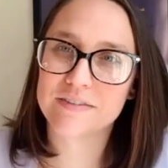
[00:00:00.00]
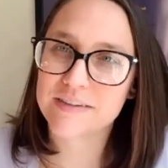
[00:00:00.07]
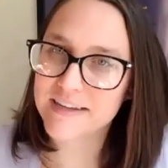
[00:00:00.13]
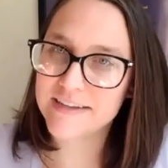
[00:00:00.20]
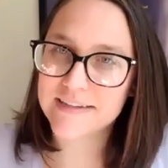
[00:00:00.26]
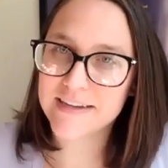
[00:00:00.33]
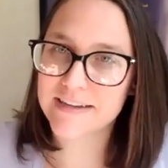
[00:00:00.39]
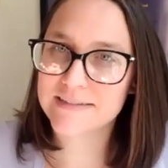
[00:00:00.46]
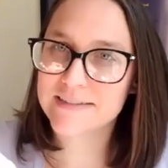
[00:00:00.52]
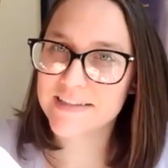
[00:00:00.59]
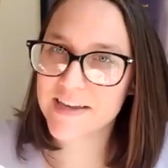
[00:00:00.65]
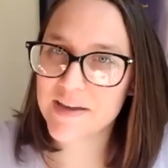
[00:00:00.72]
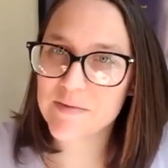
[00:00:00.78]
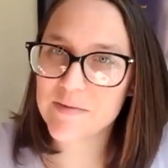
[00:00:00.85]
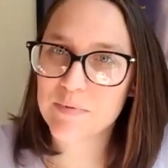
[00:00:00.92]
condense it
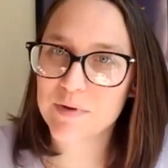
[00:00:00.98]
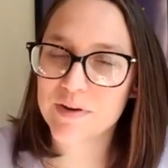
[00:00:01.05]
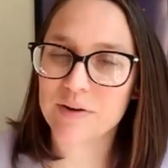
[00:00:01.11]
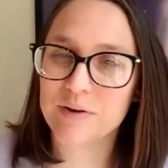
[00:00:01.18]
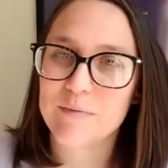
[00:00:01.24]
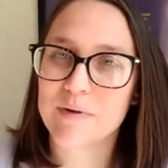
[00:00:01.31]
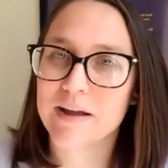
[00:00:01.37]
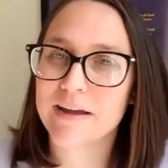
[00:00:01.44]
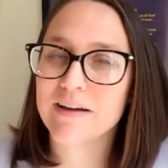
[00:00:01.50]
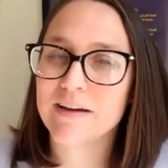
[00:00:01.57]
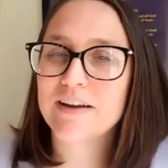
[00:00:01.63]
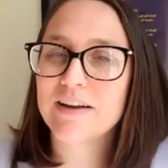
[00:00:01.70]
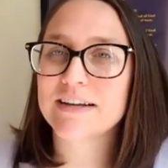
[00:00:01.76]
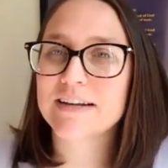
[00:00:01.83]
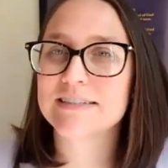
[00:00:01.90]
and put it right
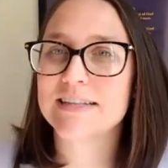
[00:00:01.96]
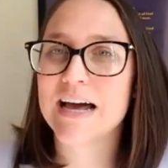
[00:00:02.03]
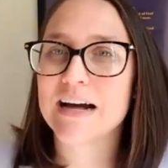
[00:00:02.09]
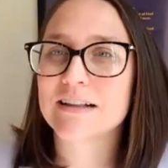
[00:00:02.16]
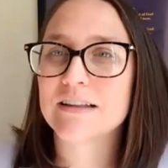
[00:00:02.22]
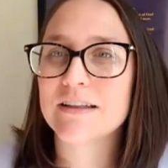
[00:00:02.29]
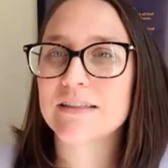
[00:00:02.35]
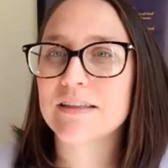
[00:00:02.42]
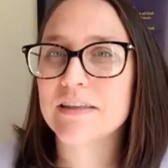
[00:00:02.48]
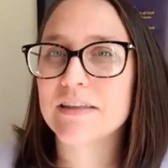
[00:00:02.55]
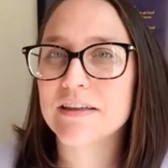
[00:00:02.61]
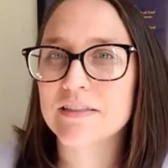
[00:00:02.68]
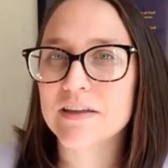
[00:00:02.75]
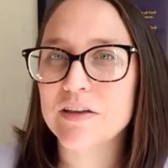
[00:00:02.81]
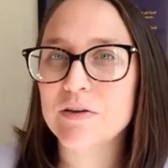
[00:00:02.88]
on exactly the
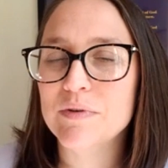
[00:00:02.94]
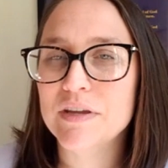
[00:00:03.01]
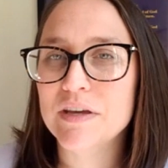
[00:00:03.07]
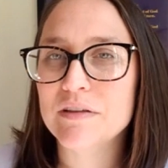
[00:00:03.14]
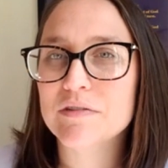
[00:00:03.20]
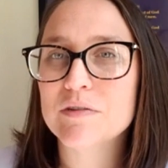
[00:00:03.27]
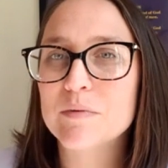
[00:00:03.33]
thing that you need.